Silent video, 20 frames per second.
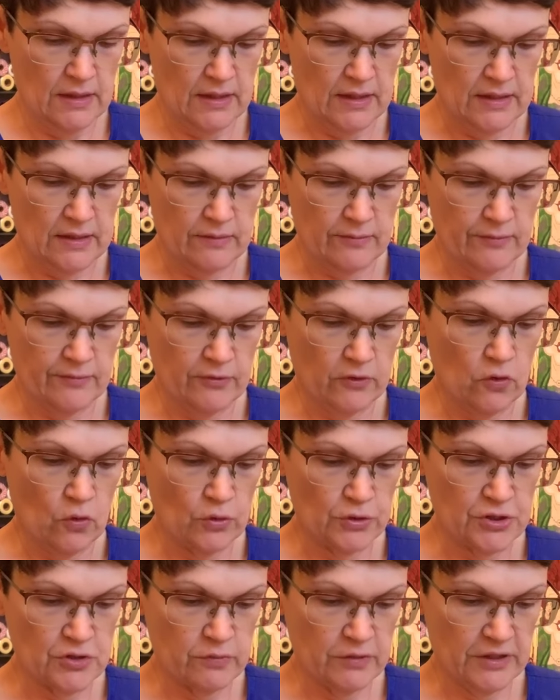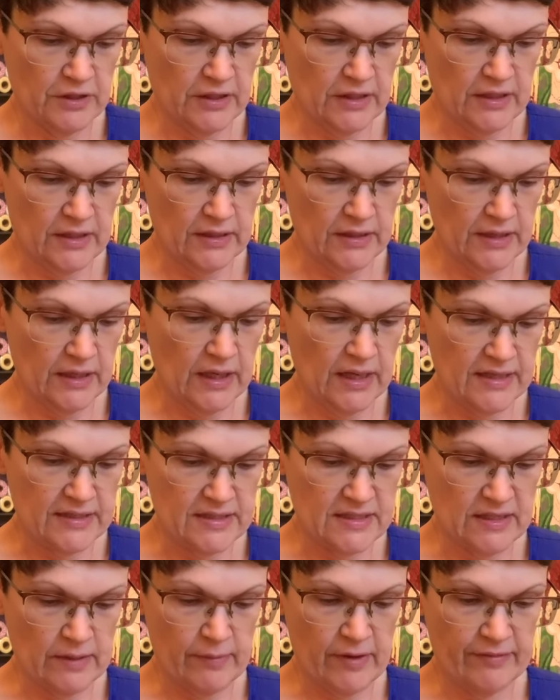And of course we're going to cut
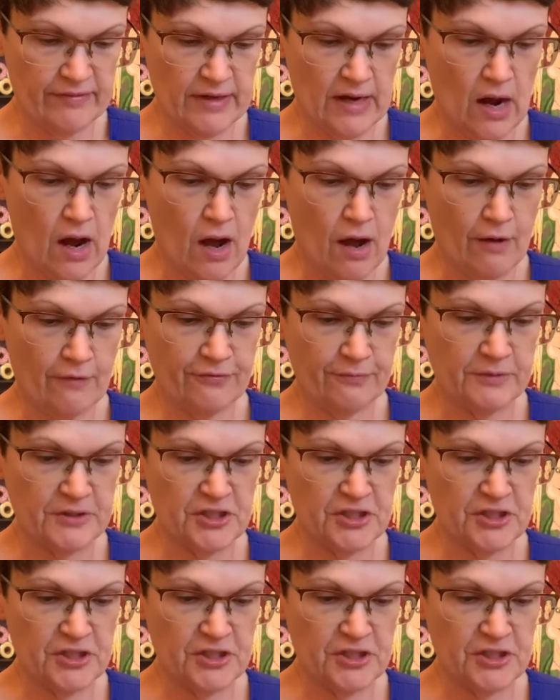some of it off,